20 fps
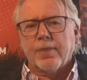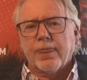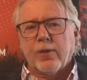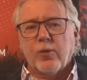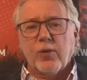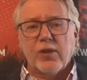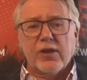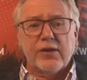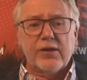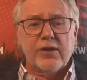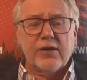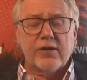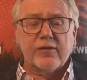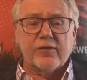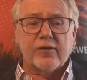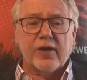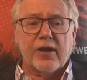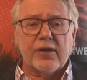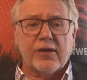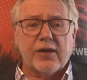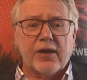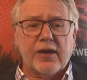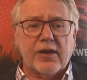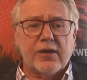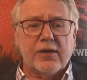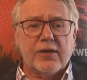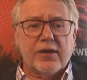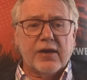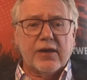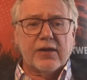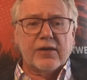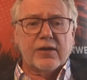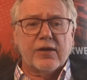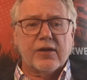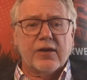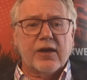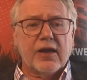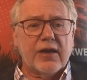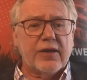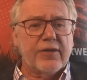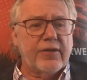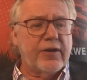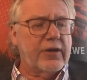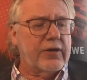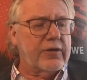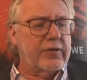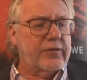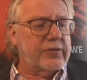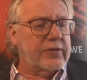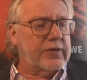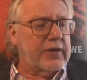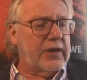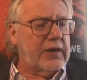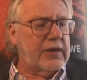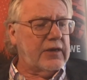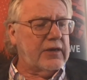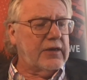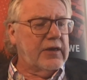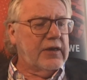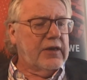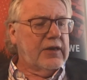Well, it is, and there's the